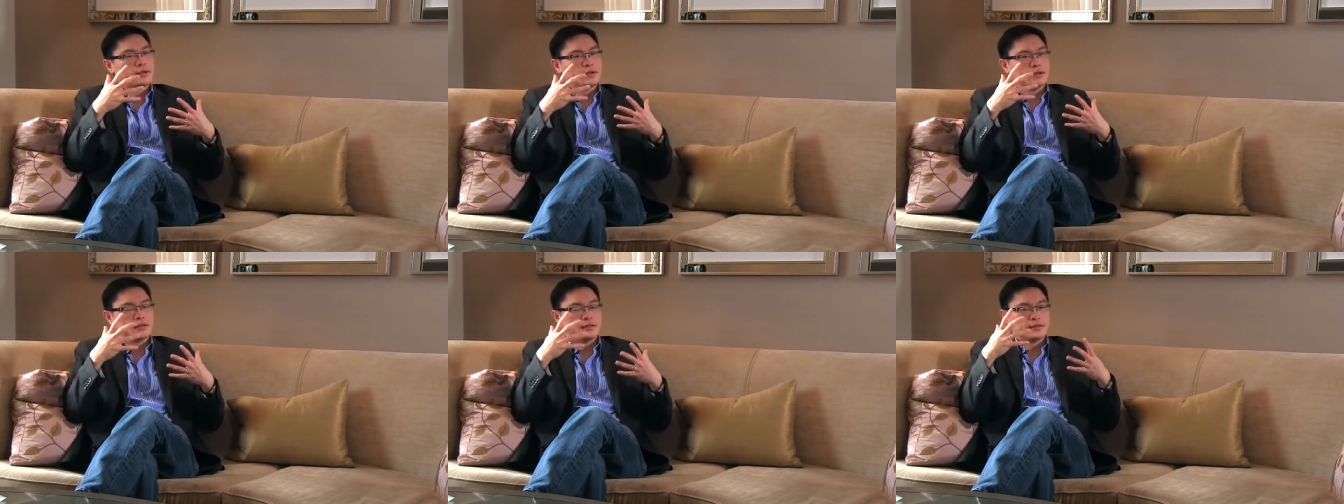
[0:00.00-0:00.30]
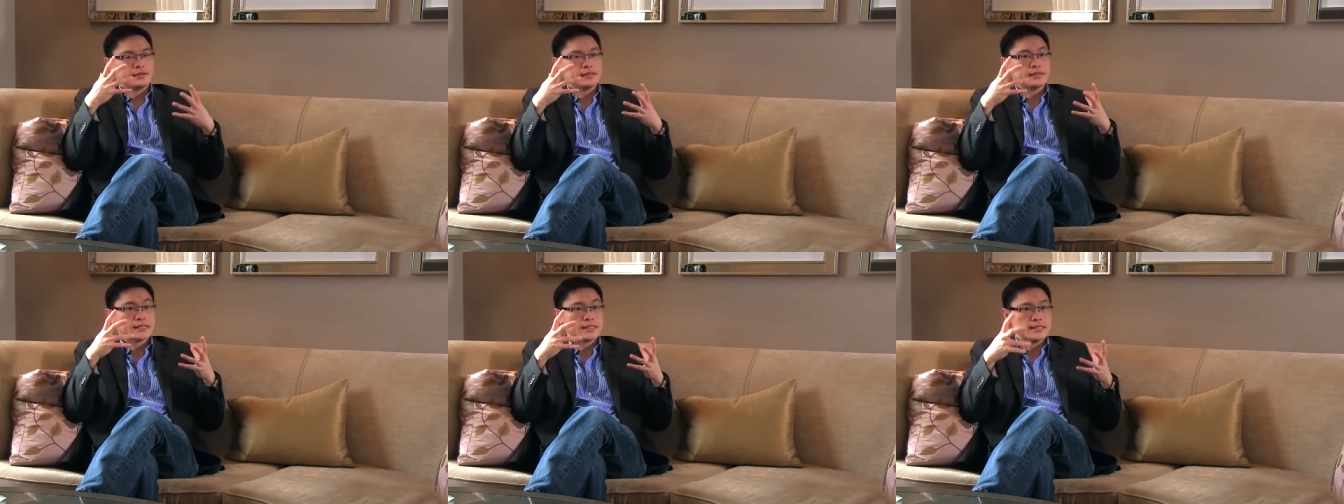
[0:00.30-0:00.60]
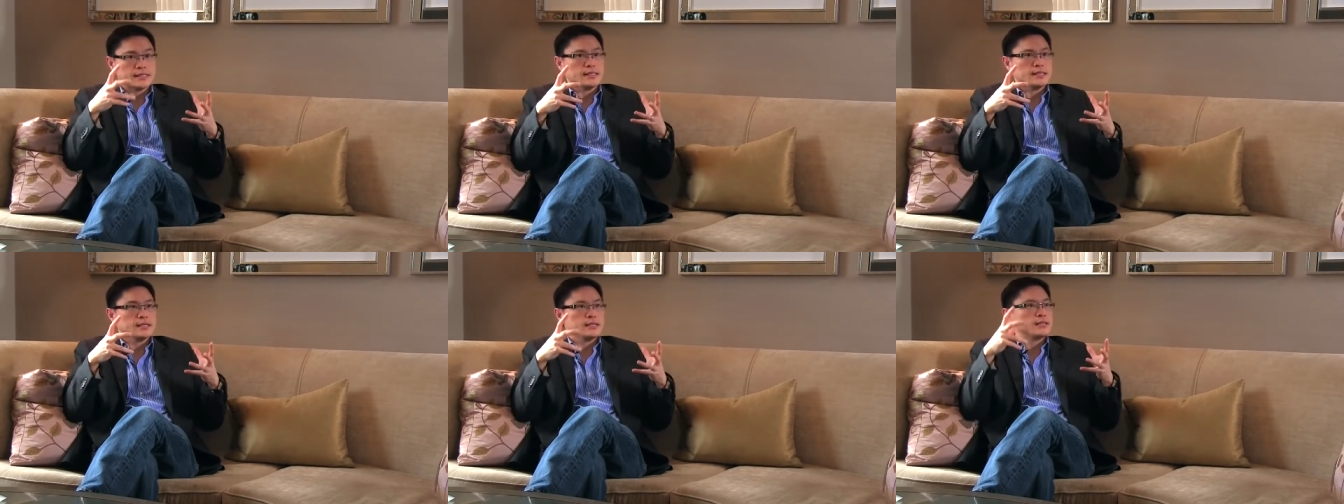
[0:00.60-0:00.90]
a
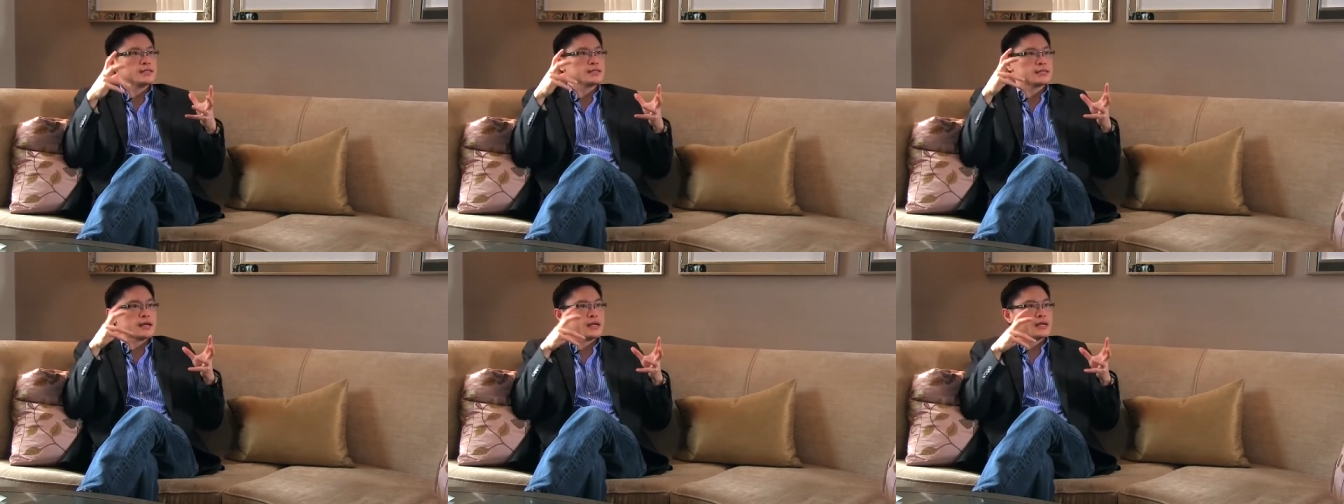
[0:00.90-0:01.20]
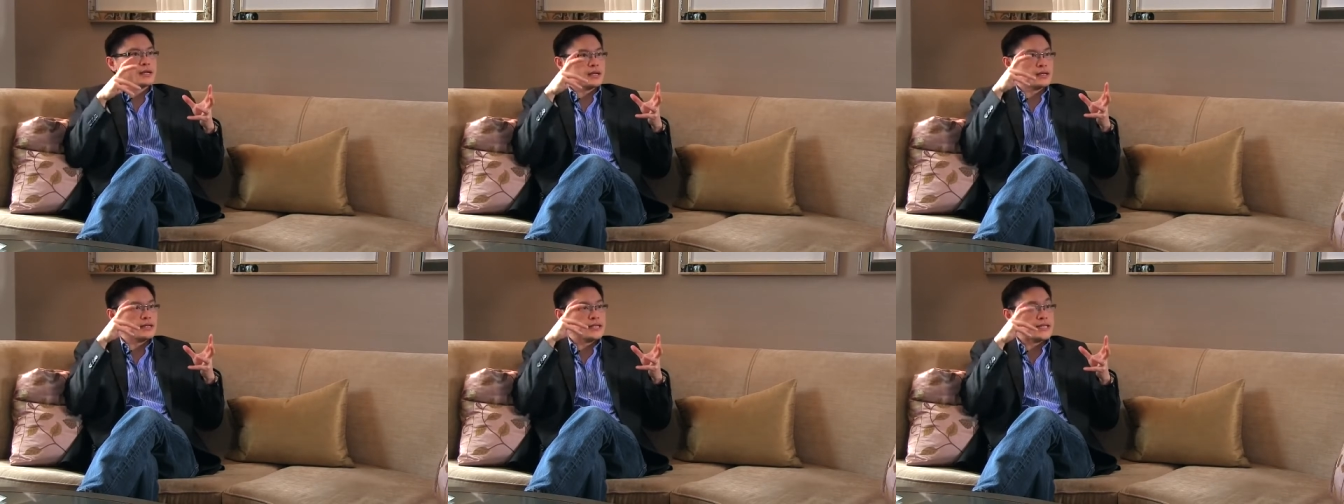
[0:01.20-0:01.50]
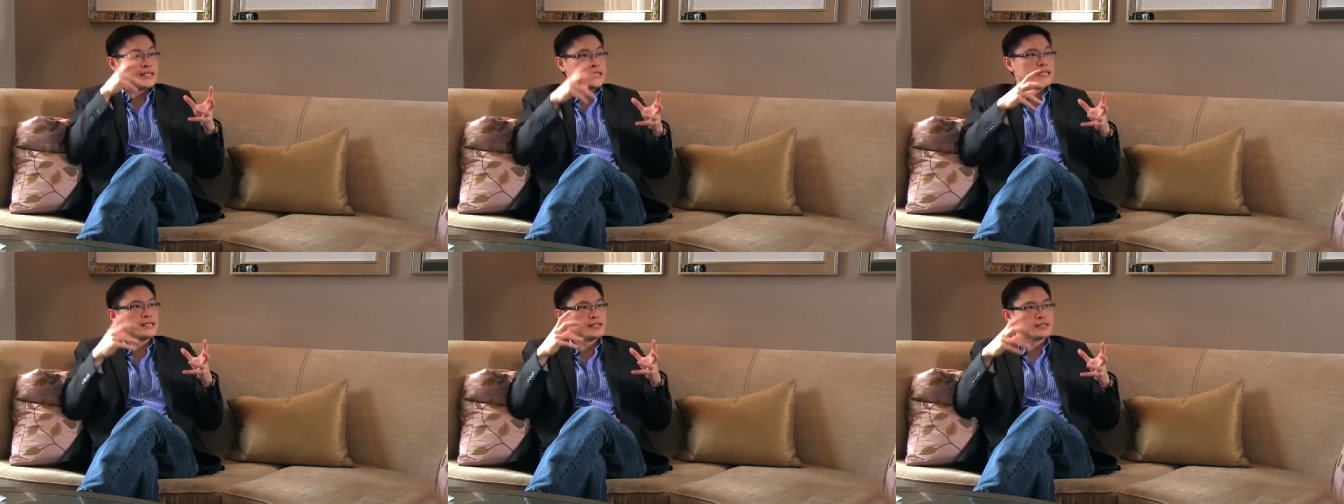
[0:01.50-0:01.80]
disease that
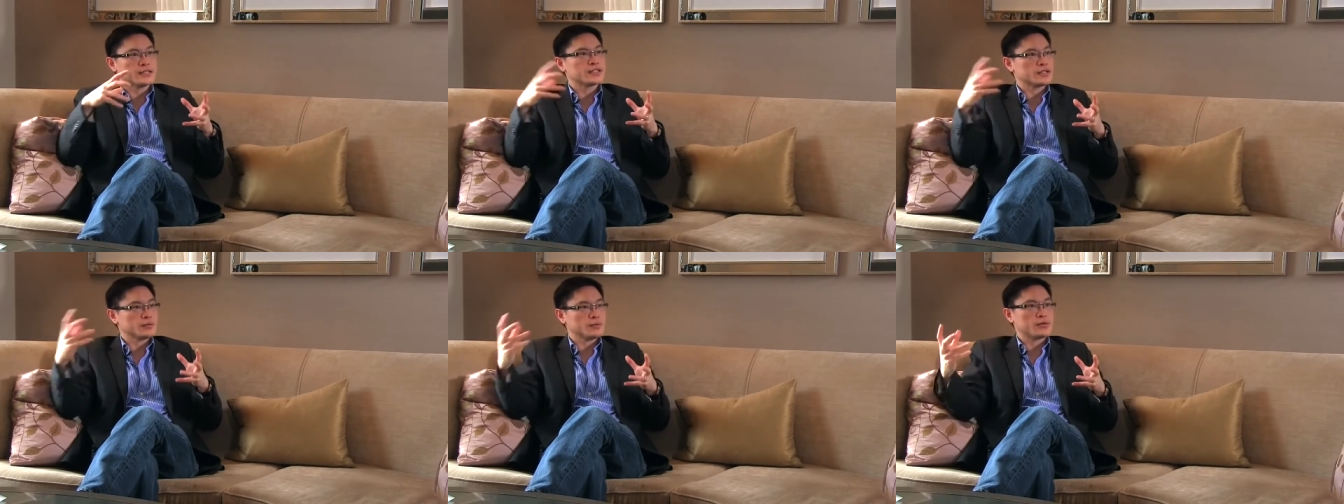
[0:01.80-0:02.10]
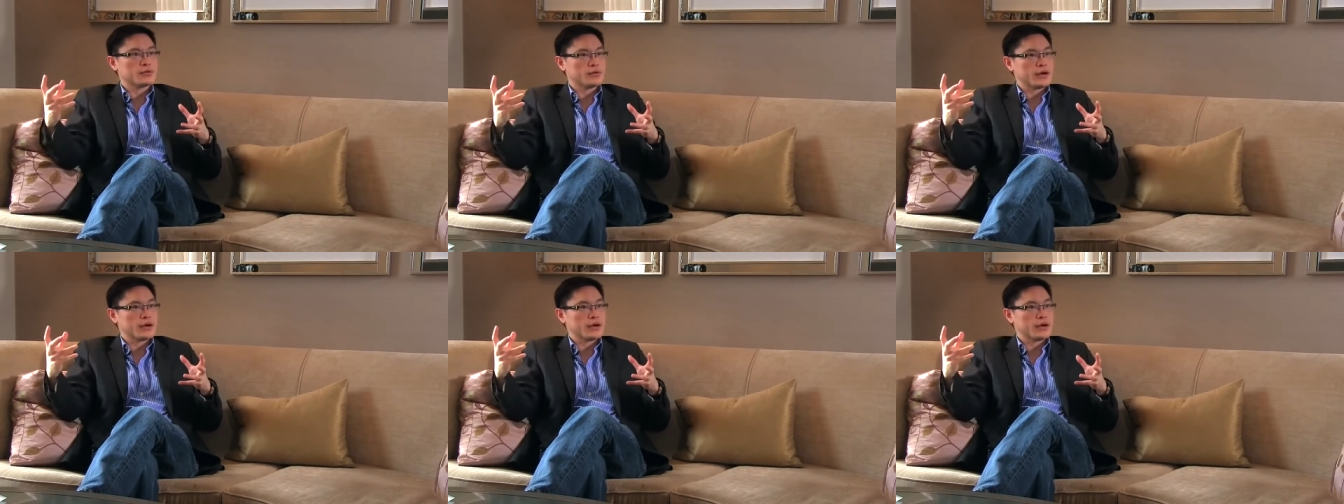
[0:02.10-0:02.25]
needs to